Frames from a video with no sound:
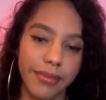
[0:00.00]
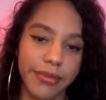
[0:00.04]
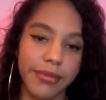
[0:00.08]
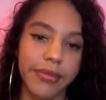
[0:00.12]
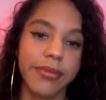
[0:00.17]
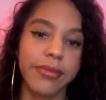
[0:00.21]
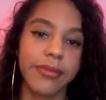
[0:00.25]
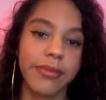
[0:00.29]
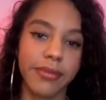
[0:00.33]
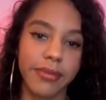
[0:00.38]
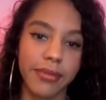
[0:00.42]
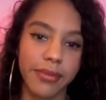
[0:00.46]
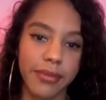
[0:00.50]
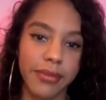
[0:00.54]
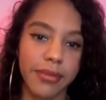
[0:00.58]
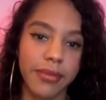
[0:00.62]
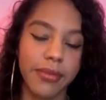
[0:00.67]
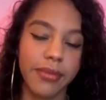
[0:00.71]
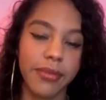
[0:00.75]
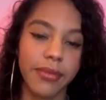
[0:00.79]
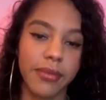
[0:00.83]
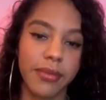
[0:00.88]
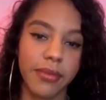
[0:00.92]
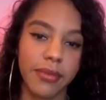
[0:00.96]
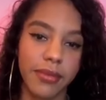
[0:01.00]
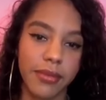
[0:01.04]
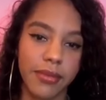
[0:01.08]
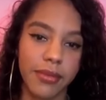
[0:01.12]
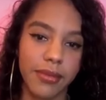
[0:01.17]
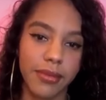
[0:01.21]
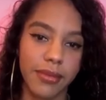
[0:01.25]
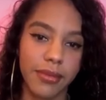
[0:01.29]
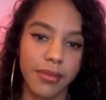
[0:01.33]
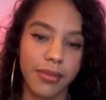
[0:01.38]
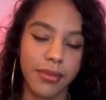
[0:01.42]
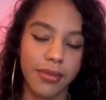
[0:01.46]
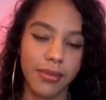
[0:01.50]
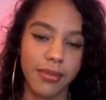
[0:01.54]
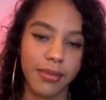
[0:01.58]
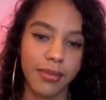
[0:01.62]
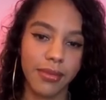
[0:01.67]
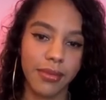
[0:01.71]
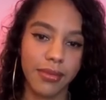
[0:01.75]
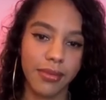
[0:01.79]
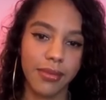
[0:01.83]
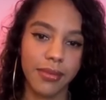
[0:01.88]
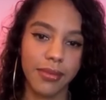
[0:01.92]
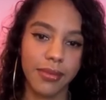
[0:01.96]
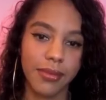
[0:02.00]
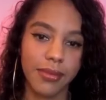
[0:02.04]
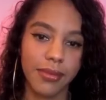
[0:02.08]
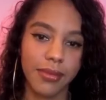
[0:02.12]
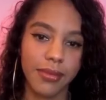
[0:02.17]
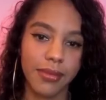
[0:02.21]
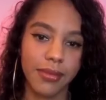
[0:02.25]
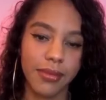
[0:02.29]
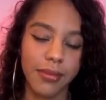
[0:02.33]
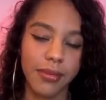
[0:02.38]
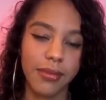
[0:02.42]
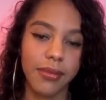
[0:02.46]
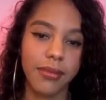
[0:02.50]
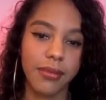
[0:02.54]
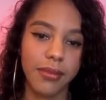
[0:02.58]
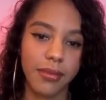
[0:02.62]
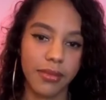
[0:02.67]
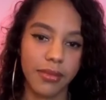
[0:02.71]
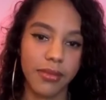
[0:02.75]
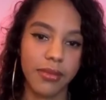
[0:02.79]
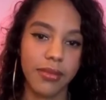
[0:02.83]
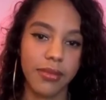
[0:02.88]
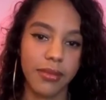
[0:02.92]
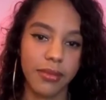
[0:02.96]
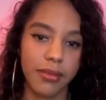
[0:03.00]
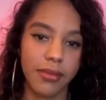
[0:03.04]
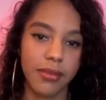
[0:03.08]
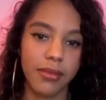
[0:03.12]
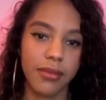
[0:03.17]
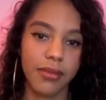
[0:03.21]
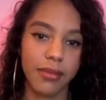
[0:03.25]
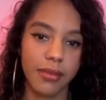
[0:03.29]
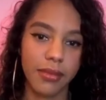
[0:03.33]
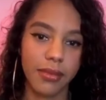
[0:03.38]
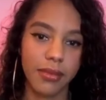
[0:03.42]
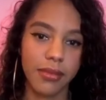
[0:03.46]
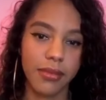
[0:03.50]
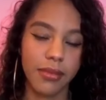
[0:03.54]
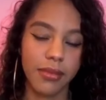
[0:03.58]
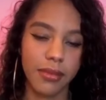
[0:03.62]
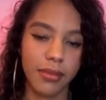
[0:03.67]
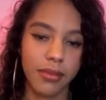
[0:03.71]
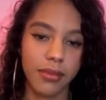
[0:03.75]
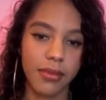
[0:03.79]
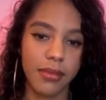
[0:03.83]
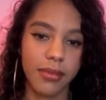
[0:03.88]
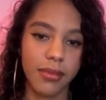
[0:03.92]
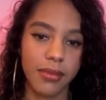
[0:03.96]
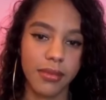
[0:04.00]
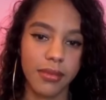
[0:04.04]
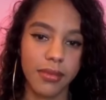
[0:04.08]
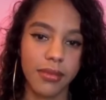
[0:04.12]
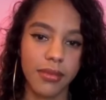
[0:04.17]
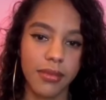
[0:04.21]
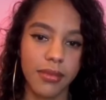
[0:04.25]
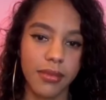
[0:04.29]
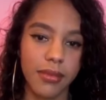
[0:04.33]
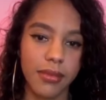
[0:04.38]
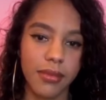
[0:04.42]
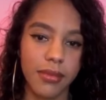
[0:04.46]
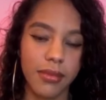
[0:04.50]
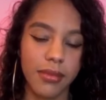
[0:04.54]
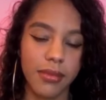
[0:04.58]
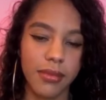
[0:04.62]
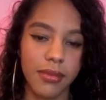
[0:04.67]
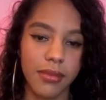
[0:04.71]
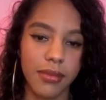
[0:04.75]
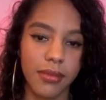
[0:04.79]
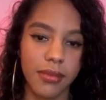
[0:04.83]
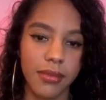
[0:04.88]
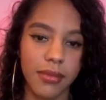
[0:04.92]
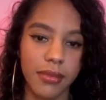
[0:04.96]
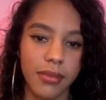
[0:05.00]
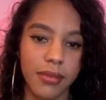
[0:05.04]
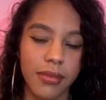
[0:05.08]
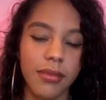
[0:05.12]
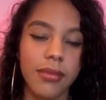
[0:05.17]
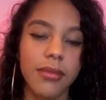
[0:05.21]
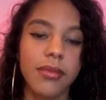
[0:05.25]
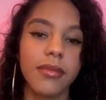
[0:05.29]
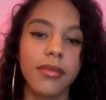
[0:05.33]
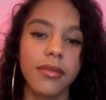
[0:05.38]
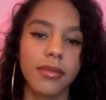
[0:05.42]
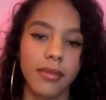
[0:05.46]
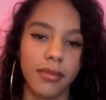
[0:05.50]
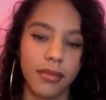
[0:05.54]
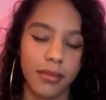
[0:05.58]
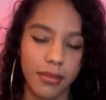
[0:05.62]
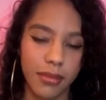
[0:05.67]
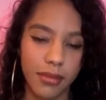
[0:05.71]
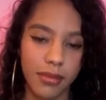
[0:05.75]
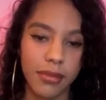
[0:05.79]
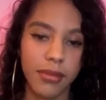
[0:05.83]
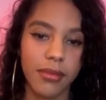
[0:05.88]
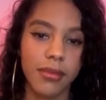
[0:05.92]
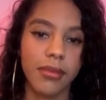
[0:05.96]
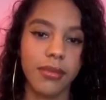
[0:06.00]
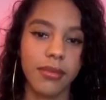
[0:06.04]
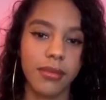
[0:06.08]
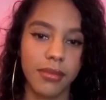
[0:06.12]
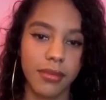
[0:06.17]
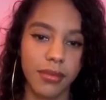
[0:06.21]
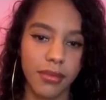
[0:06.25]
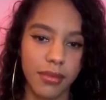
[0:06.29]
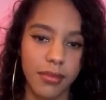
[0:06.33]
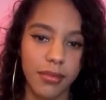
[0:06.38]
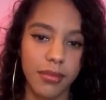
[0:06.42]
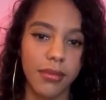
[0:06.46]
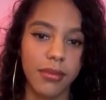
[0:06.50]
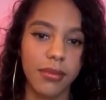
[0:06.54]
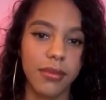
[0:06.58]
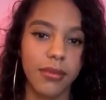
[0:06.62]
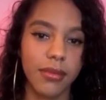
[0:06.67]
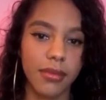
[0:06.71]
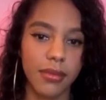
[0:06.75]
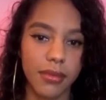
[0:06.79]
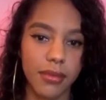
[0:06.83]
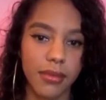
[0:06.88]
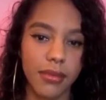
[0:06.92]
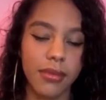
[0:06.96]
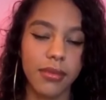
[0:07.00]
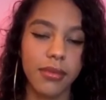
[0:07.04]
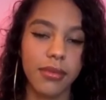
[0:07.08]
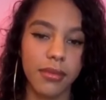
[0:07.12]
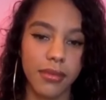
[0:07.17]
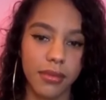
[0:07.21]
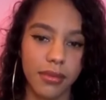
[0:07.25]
The person shown says nothing.